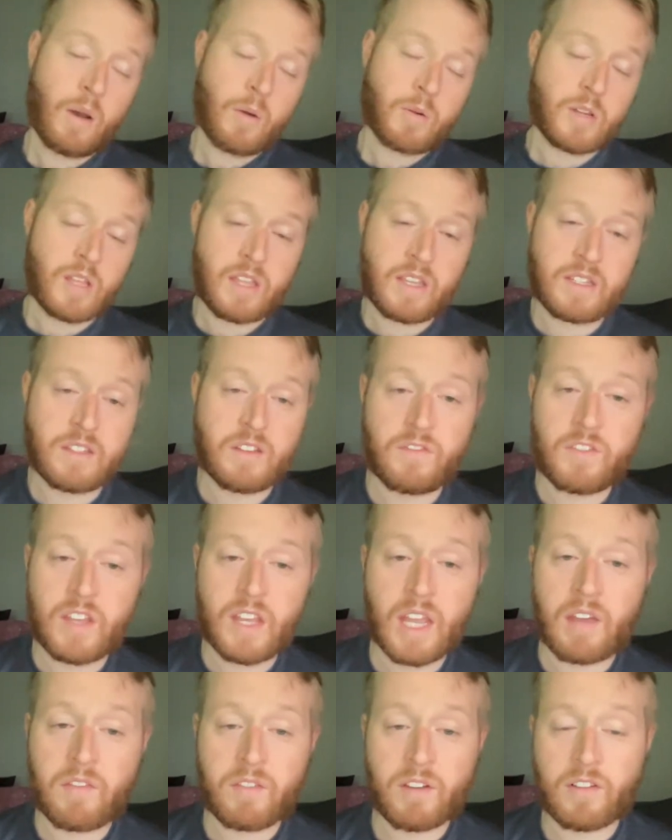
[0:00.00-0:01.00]
which I think
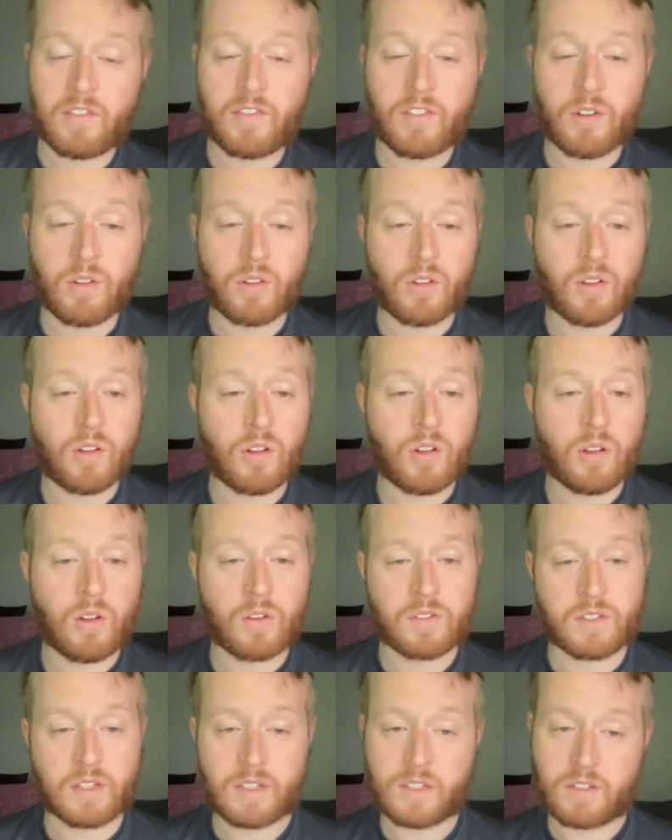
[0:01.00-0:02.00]
Sevilla giving a full
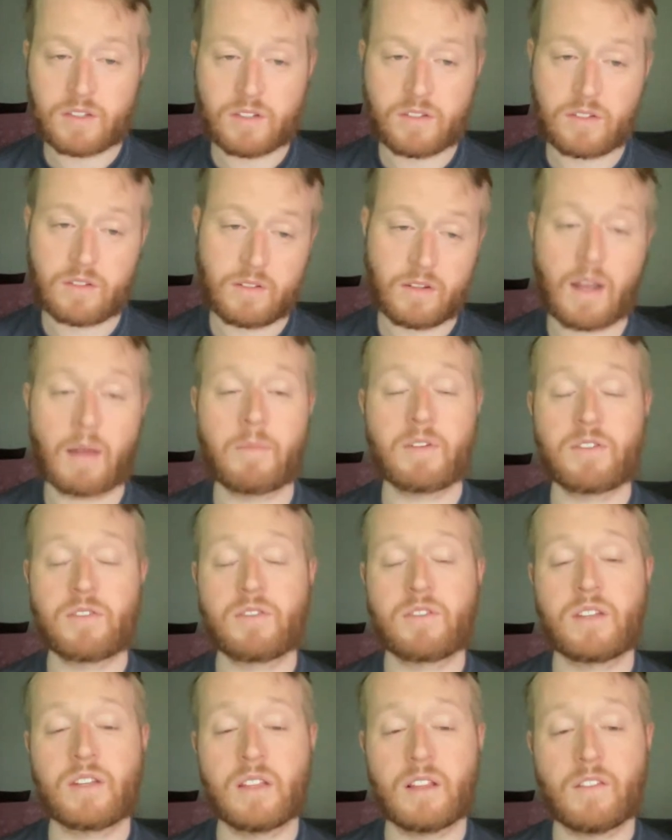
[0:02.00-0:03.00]
goal, since I'm
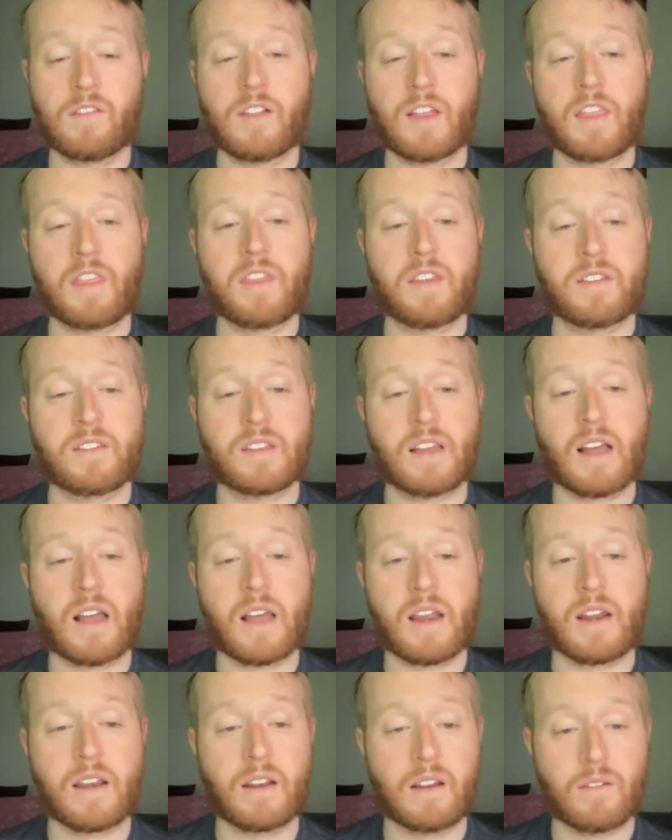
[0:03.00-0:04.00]
interested in the Valencia
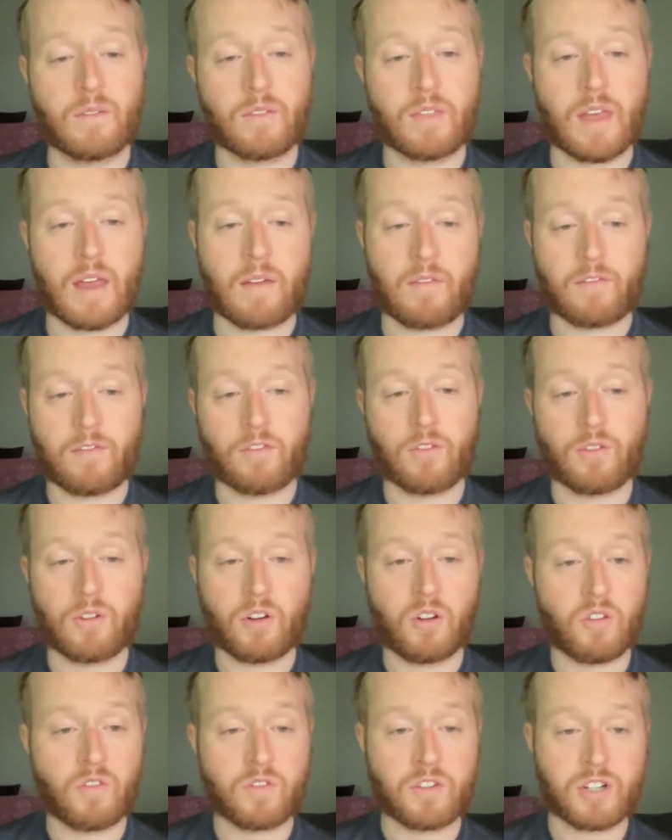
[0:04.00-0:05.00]
side with that full
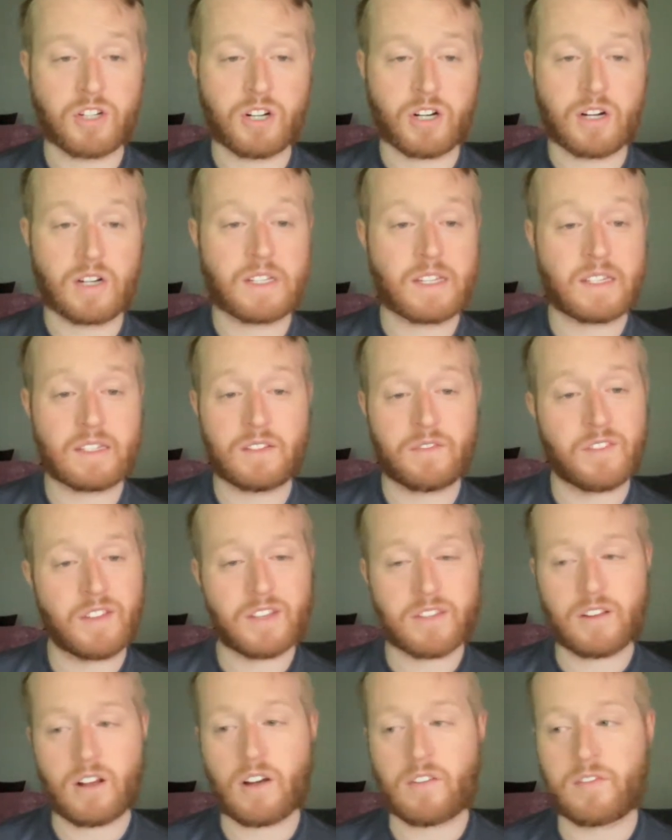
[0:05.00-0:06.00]
goal of insurance, that
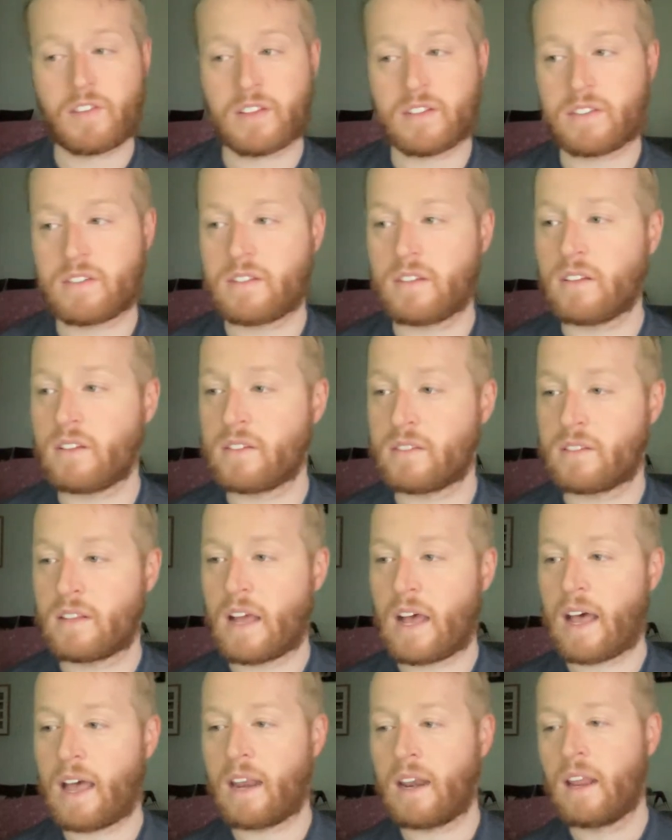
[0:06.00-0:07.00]
Sevilla's offense still is
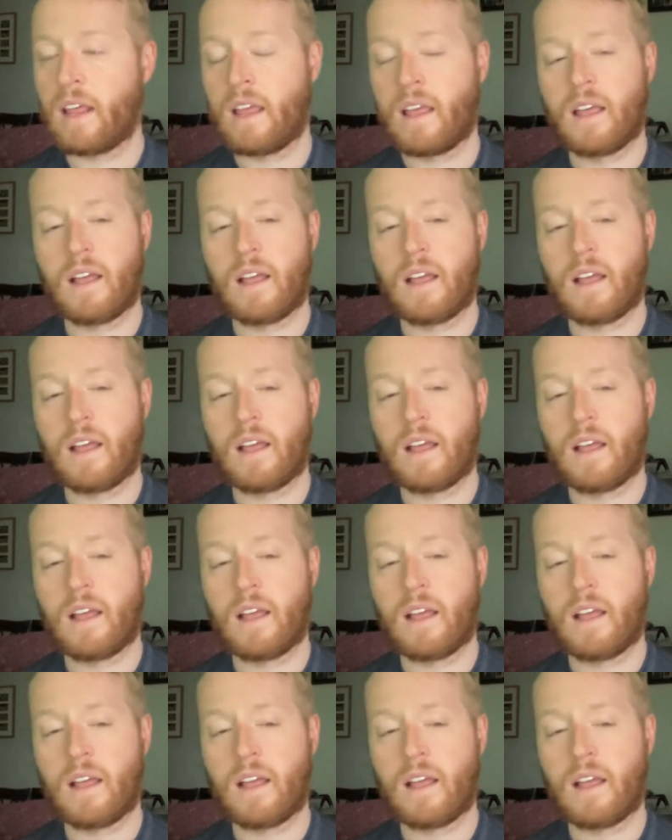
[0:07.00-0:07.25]
not